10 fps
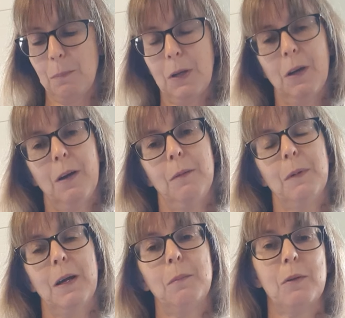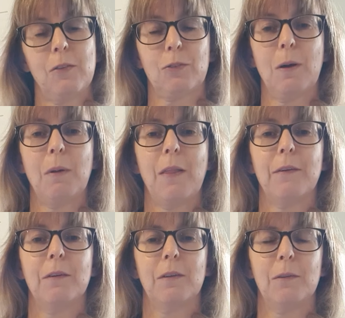but I had a bit of scrap leather
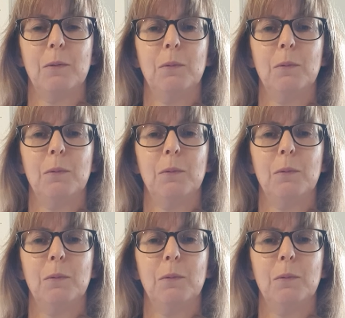and I thought,